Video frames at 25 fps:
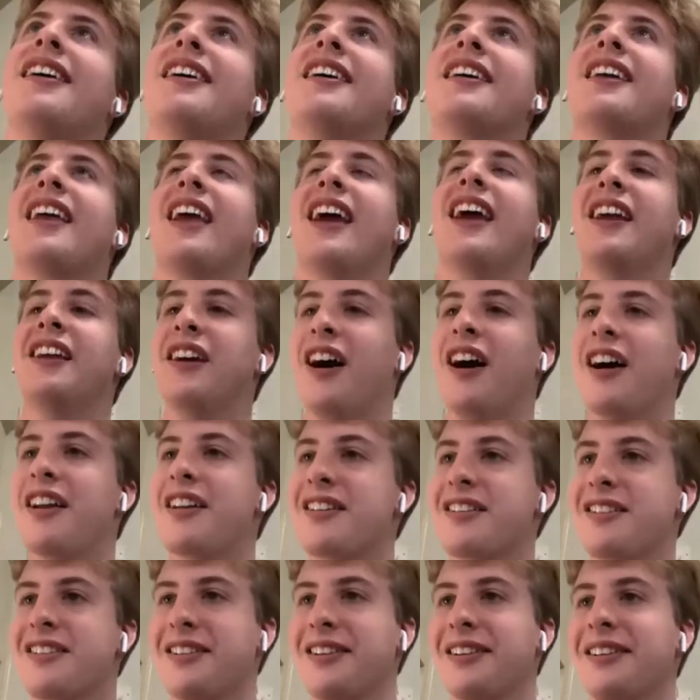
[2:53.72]

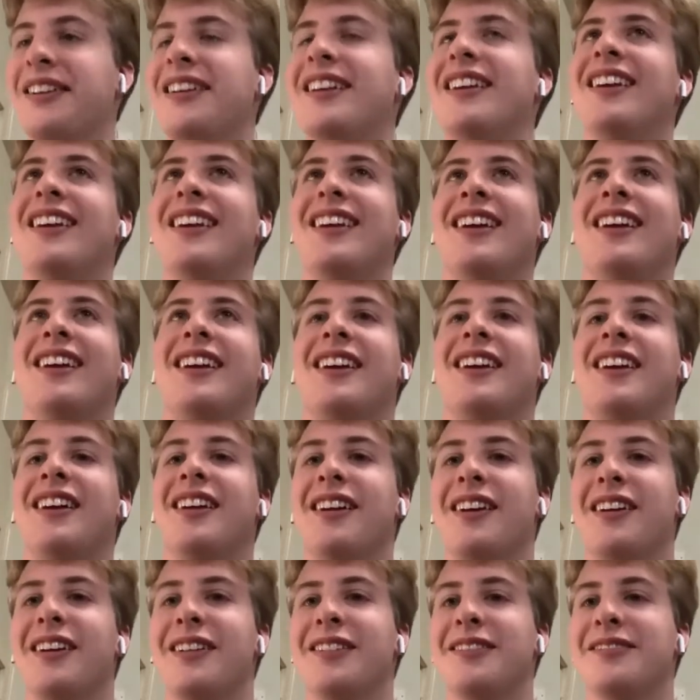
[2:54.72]
chaotic.
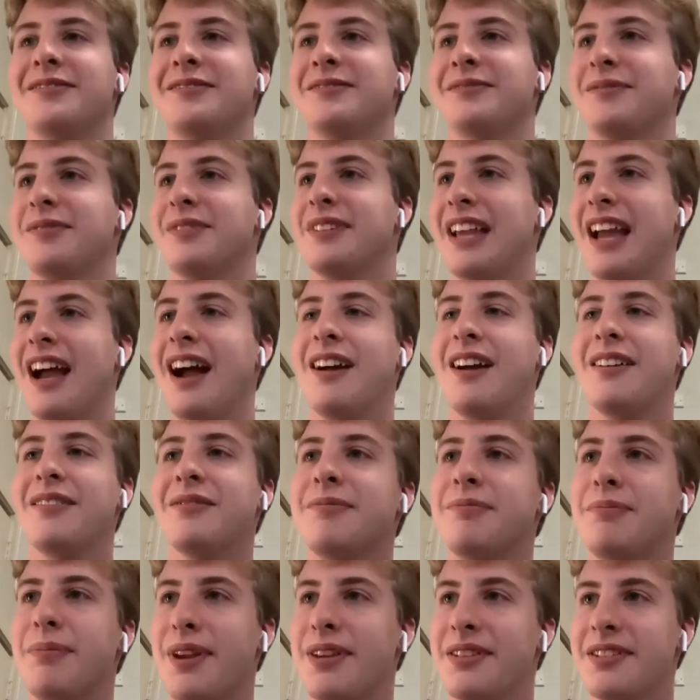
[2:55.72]
Uh yeah,
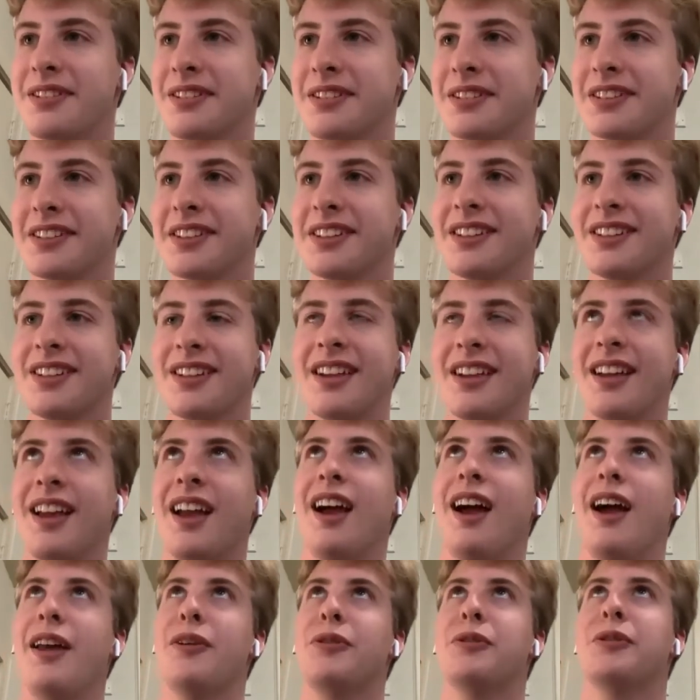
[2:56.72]
basically.
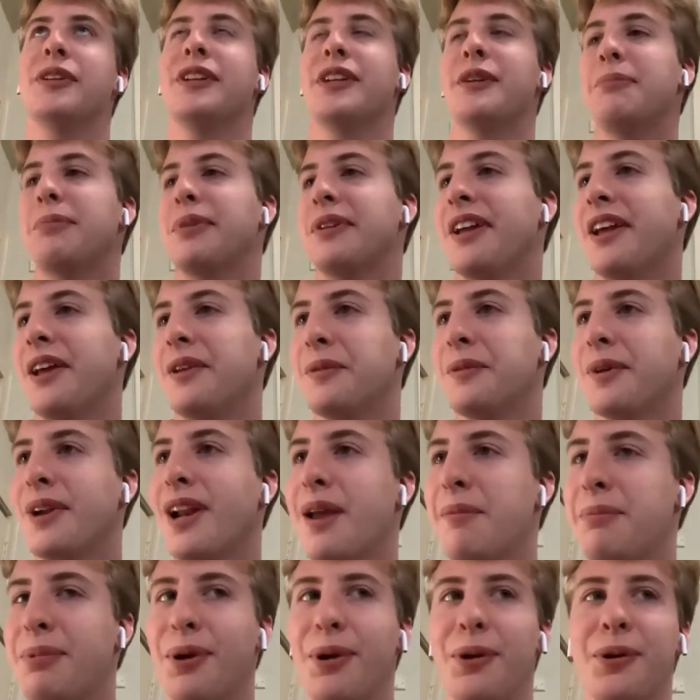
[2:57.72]
I don't really plan what I
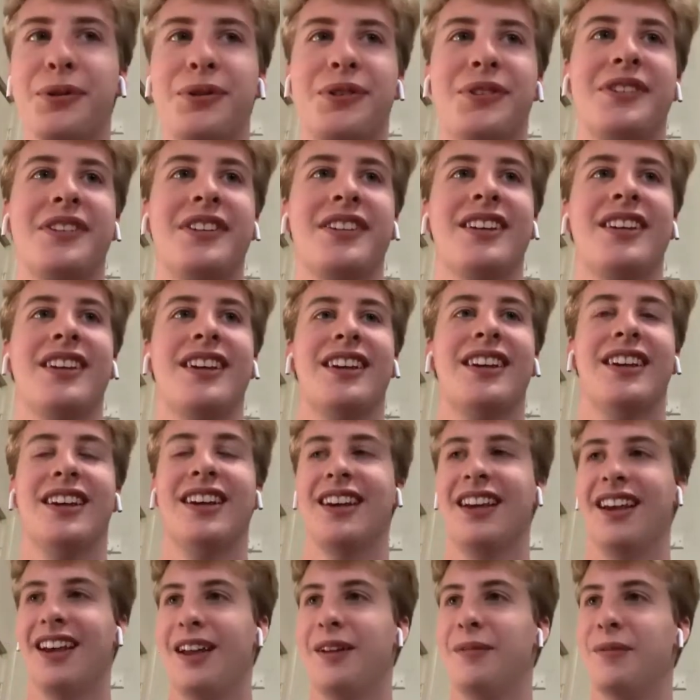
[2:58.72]
post.
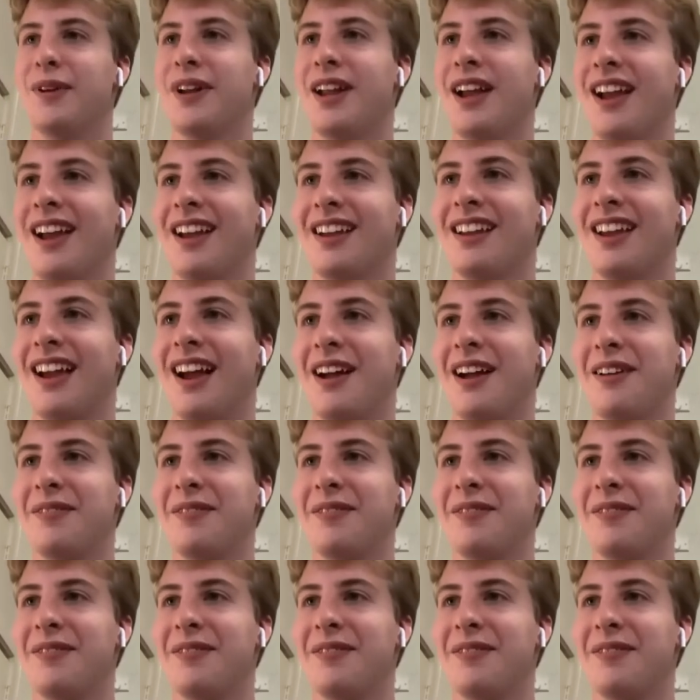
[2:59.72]
And when I, yeah,